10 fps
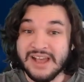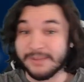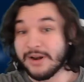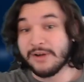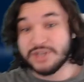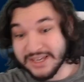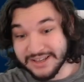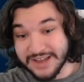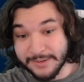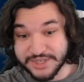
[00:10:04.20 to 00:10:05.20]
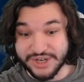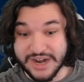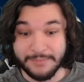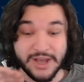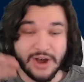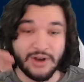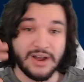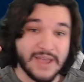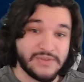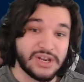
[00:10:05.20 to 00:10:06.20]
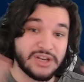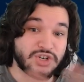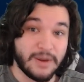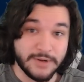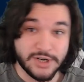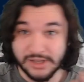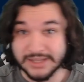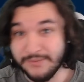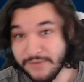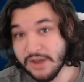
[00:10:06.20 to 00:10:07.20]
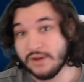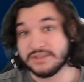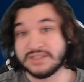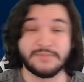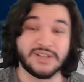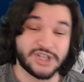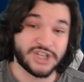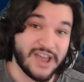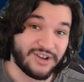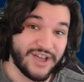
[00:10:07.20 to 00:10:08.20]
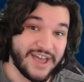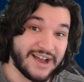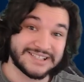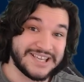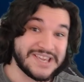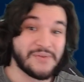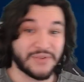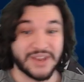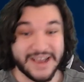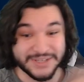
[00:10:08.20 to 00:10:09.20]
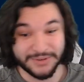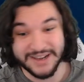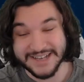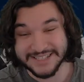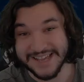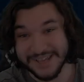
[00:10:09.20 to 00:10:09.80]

let me know what you think in the comment section down below. If you did enjoy, be sure to like the video, sub to the channel, and I'll see you for the next one, guys. Thank